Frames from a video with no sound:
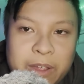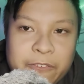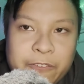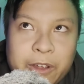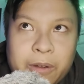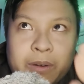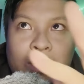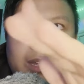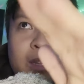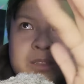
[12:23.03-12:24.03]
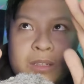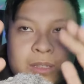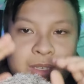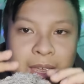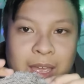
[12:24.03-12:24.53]
phone to
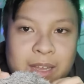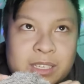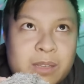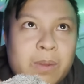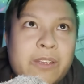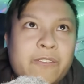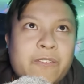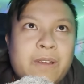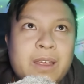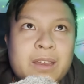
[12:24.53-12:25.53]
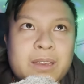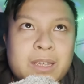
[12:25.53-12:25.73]
text my friend